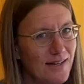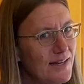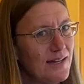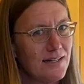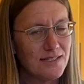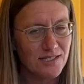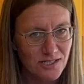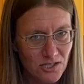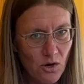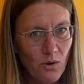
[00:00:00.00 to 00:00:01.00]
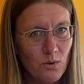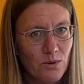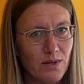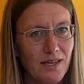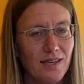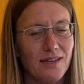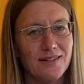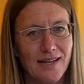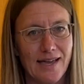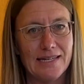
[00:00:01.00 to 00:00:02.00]
it is totally
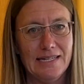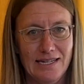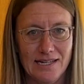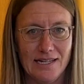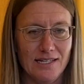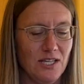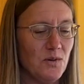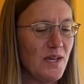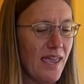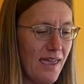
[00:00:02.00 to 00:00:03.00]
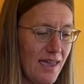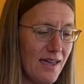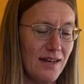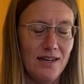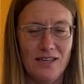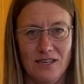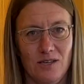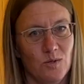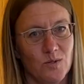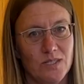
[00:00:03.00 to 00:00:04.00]
not needed. You can
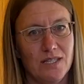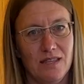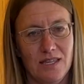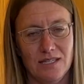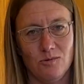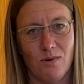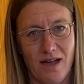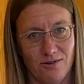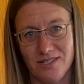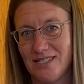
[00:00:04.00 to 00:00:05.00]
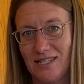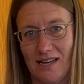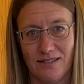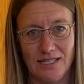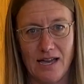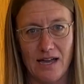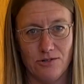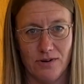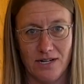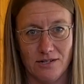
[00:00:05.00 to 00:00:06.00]
use these round style
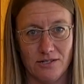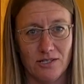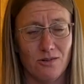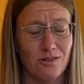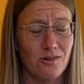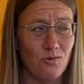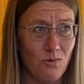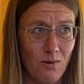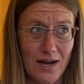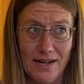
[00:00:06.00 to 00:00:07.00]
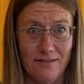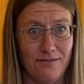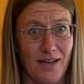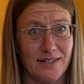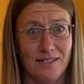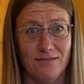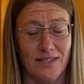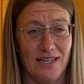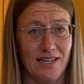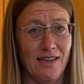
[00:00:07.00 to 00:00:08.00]
dehydrators quite
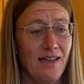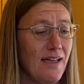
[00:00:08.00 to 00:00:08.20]
effectively